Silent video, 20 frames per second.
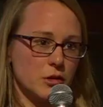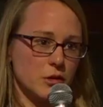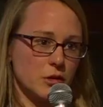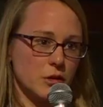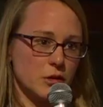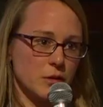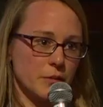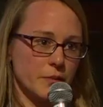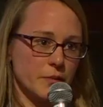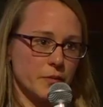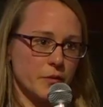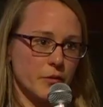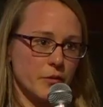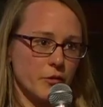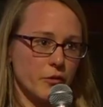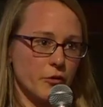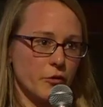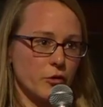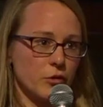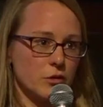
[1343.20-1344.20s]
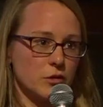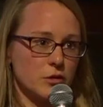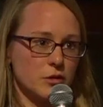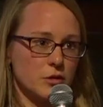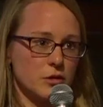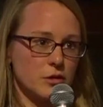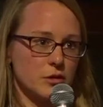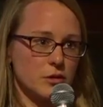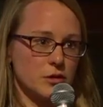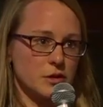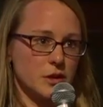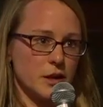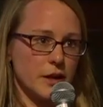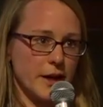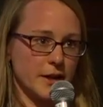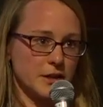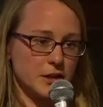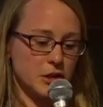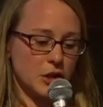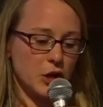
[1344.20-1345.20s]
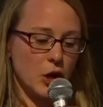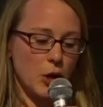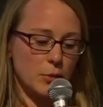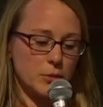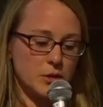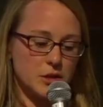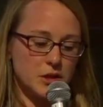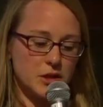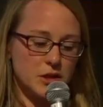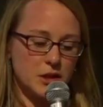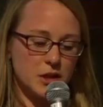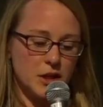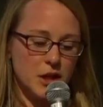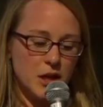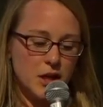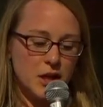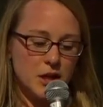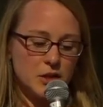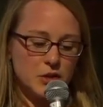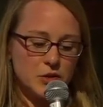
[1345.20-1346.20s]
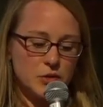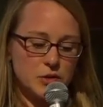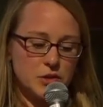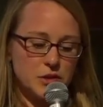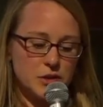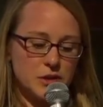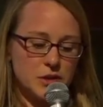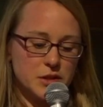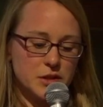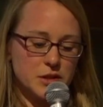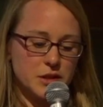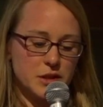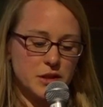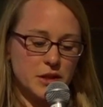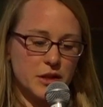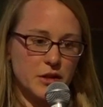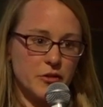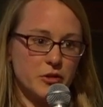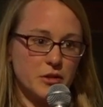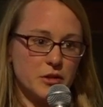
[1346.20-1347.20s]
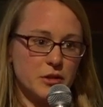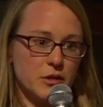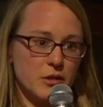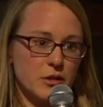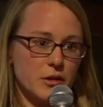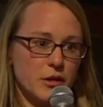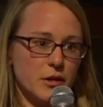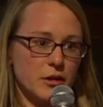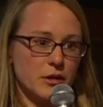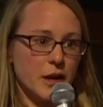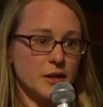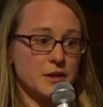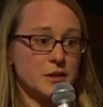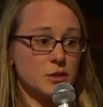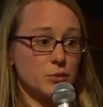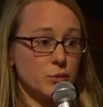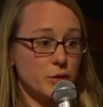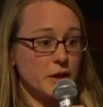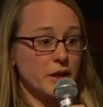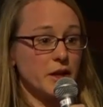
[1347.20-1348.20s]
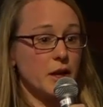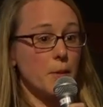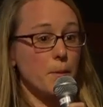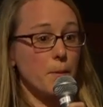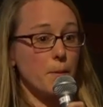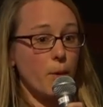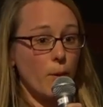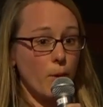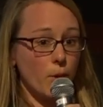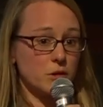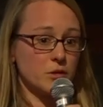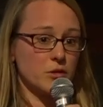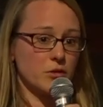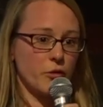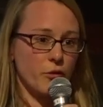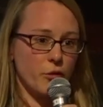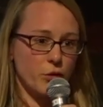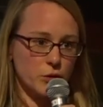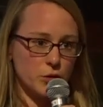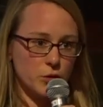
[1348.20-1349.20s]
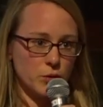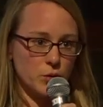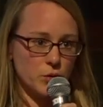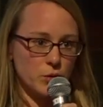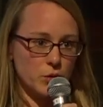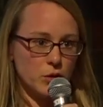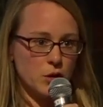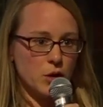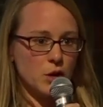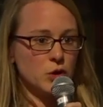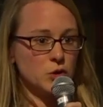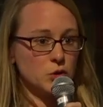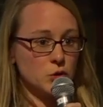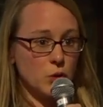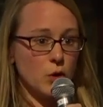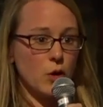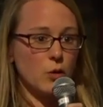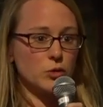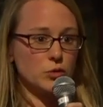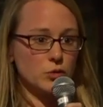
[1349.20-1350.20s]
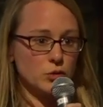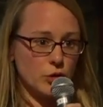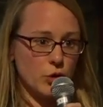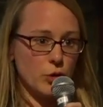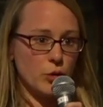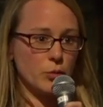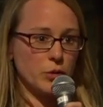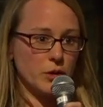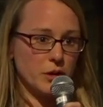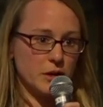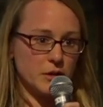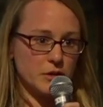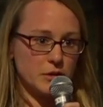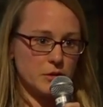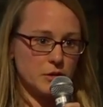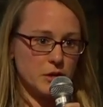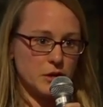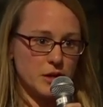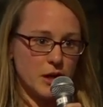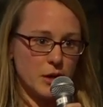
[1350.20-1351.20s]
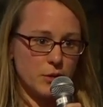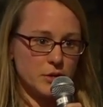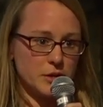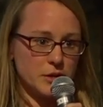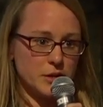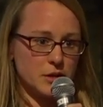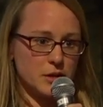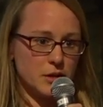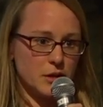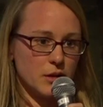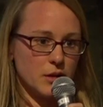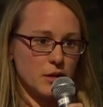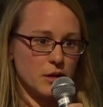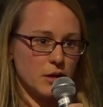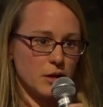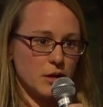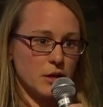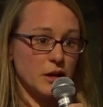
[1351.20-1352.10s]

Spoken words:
for the selection committee to see if that is really important for you to go to Germany, so that there is